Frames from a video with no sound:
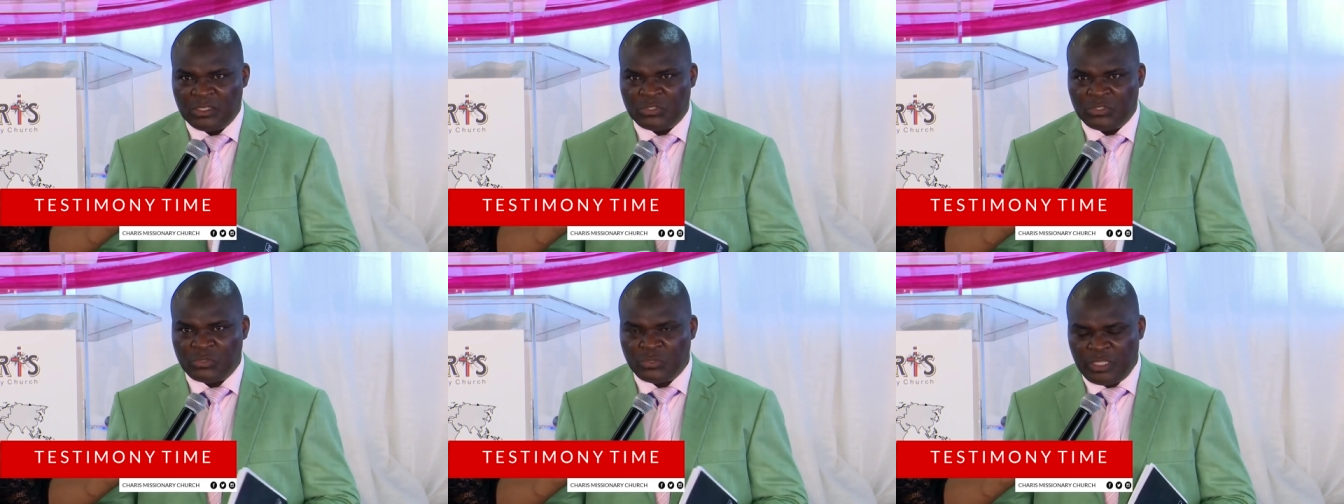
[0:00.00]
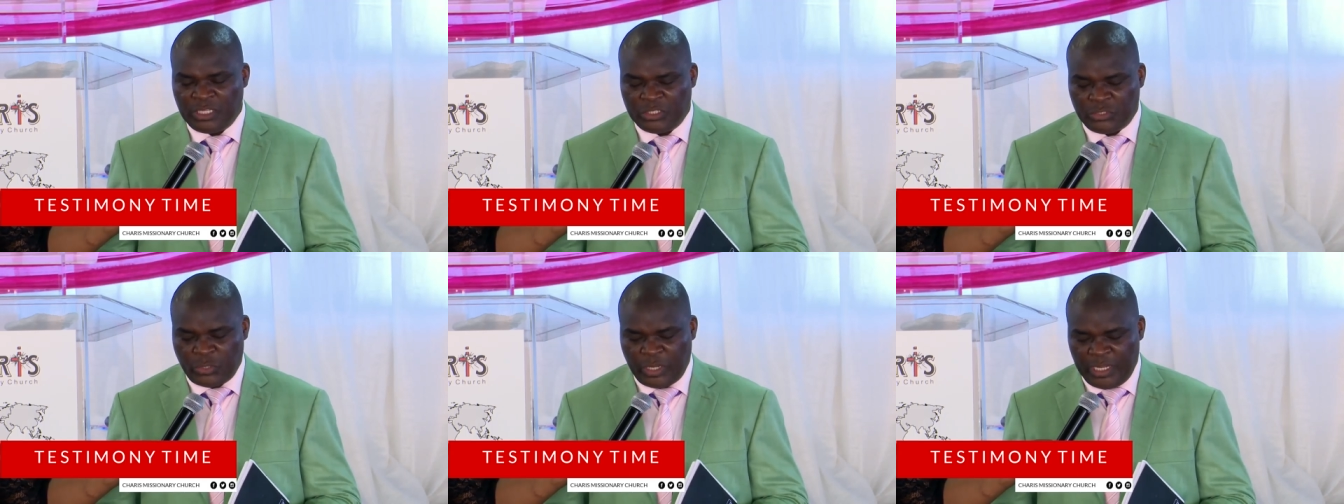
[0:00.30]
to
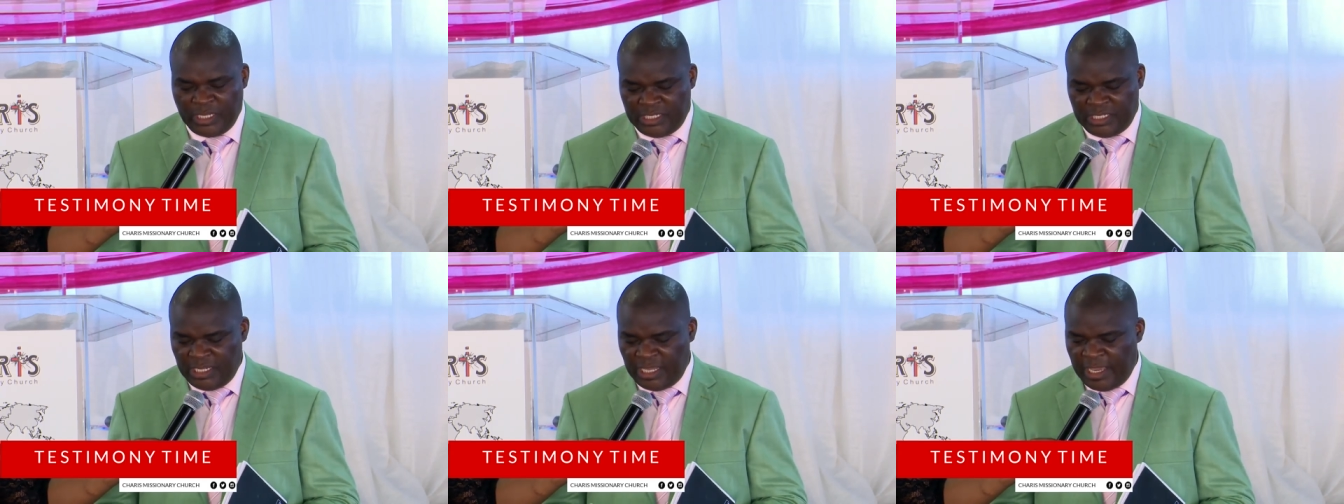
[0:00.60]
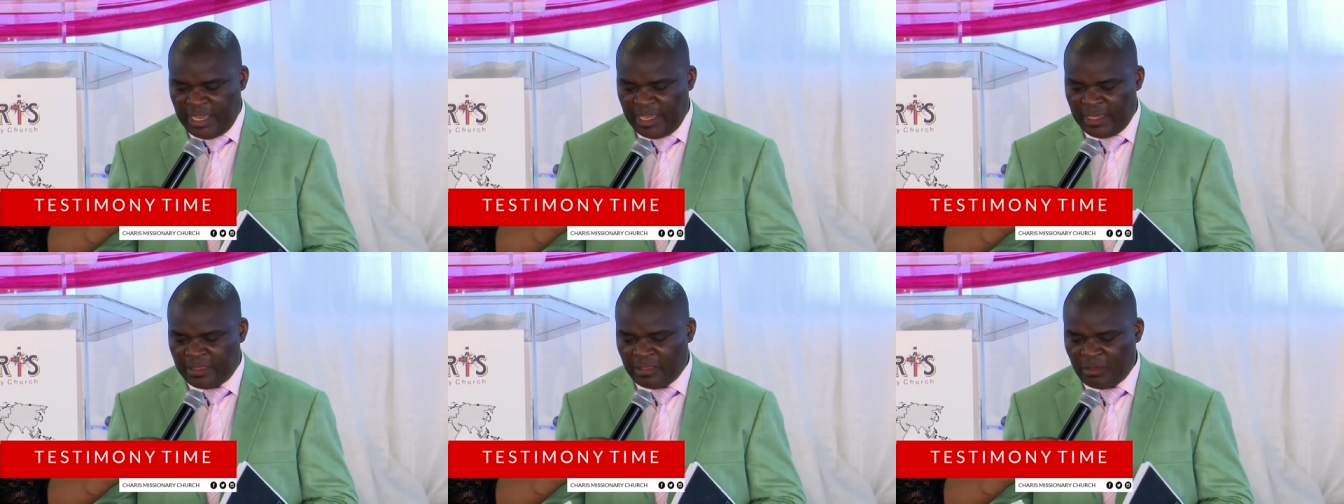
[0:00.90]
the
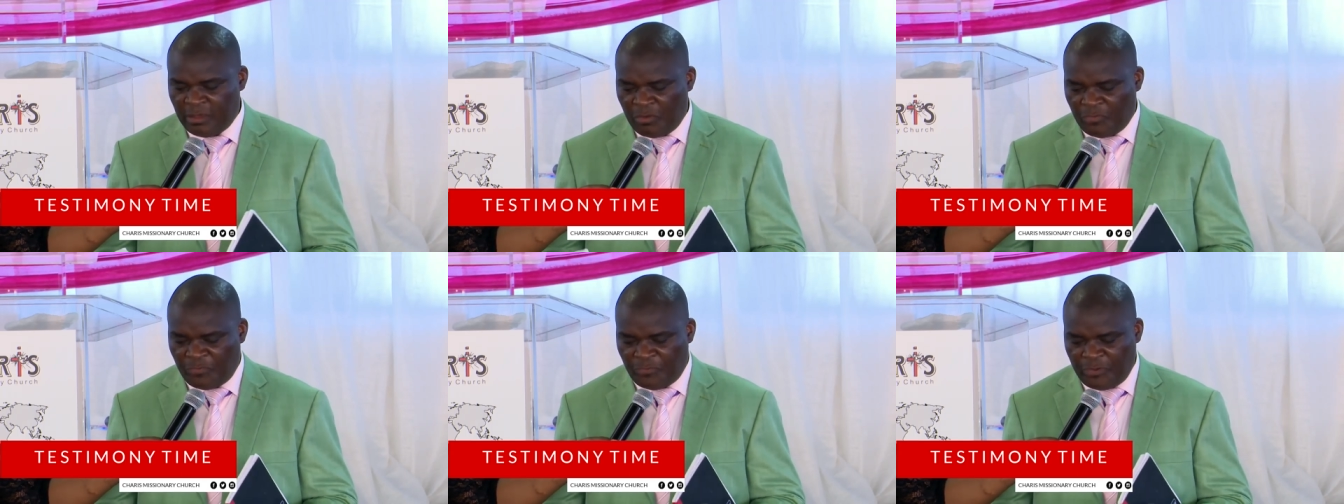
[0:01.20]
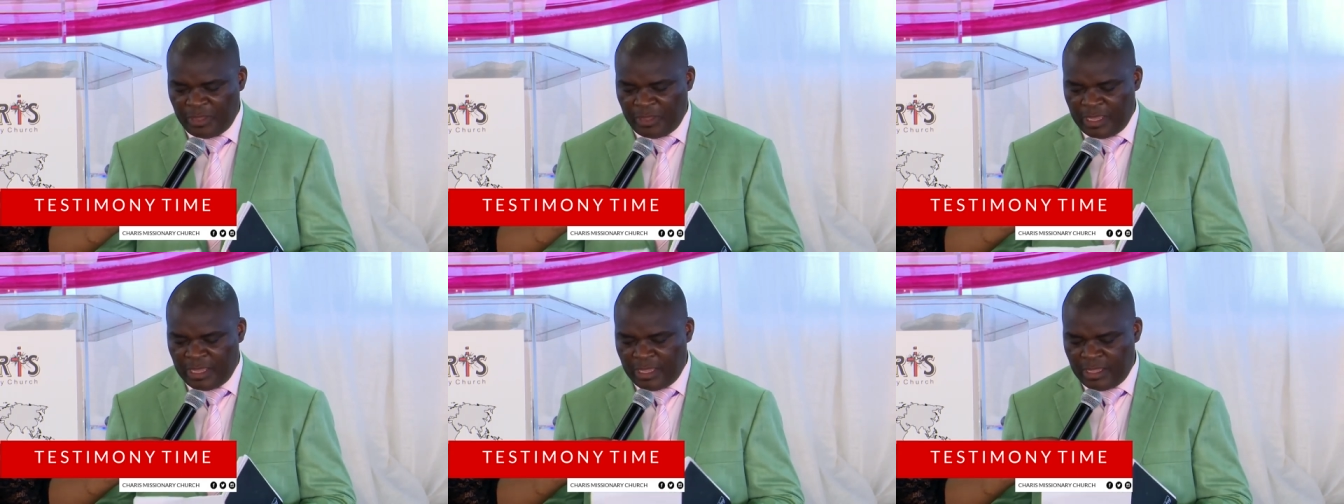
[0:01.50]
28th of
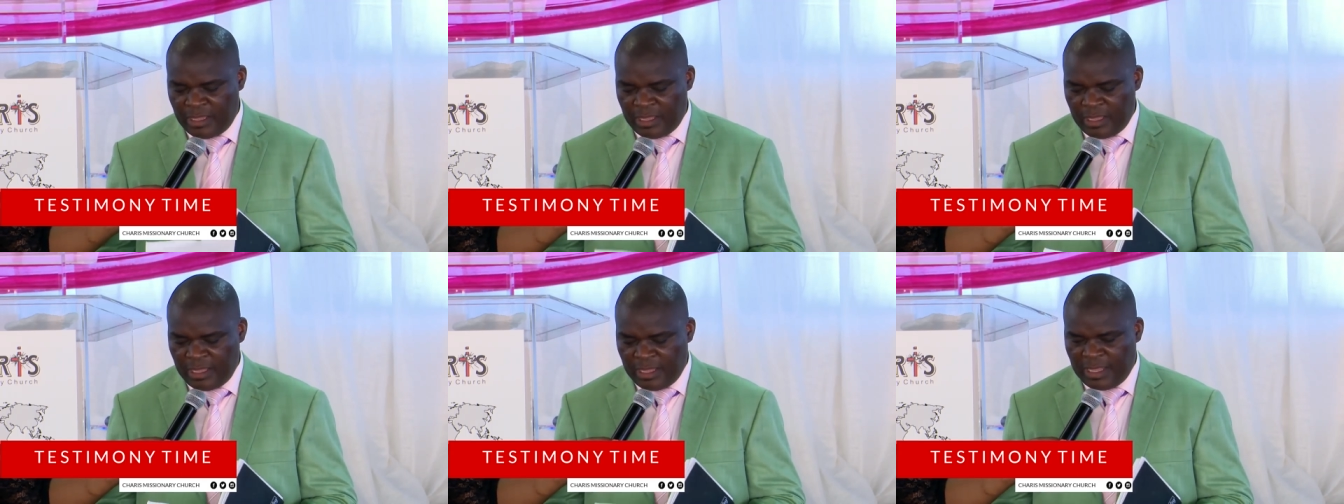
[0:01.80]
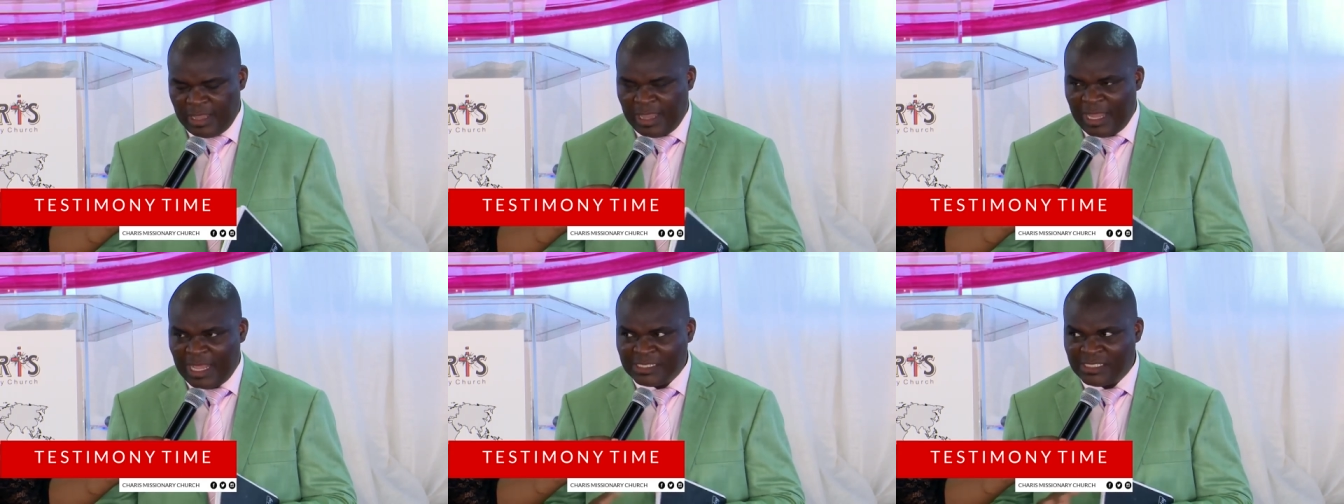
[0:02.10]
uh,
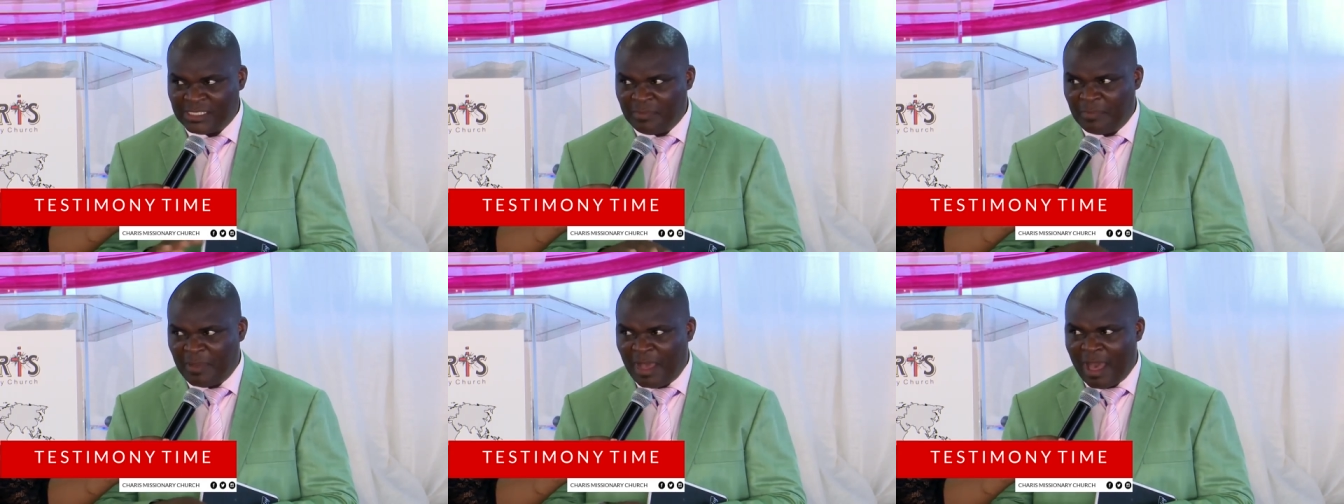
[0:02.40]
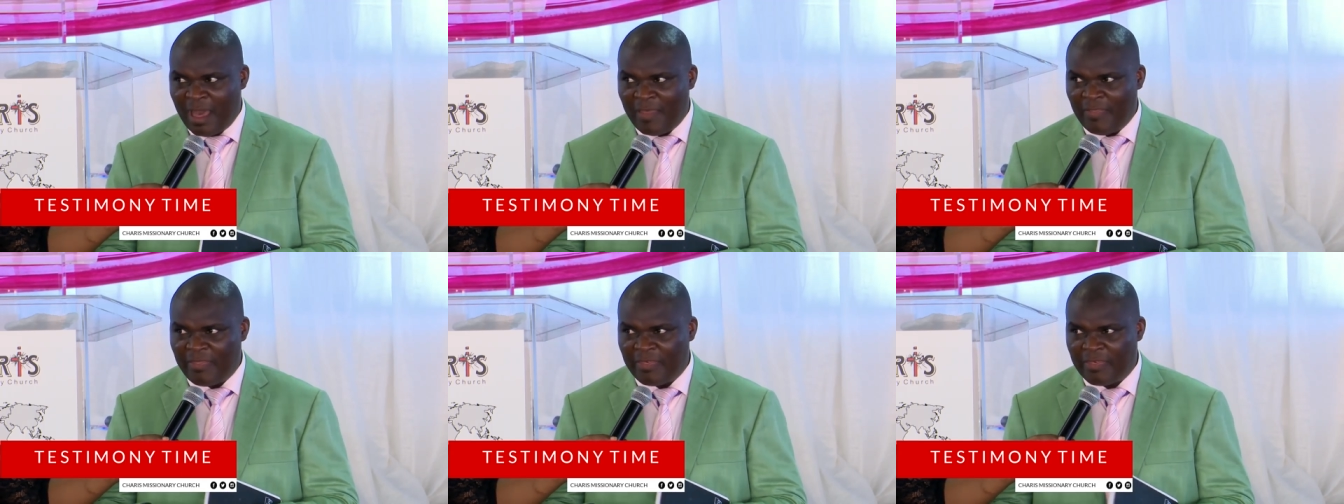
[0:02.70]
last
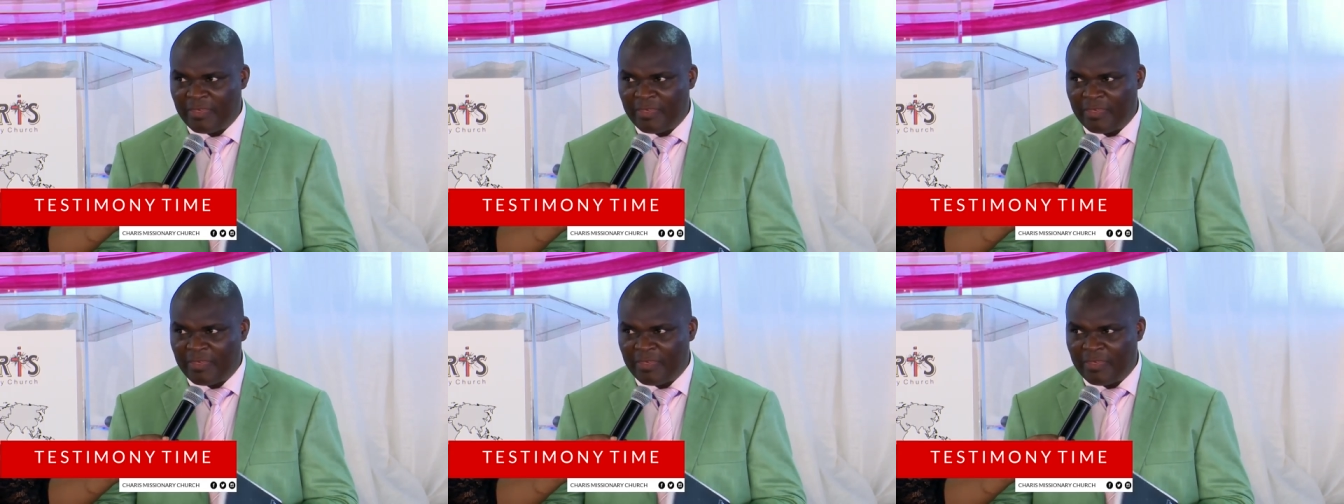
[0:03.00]
month.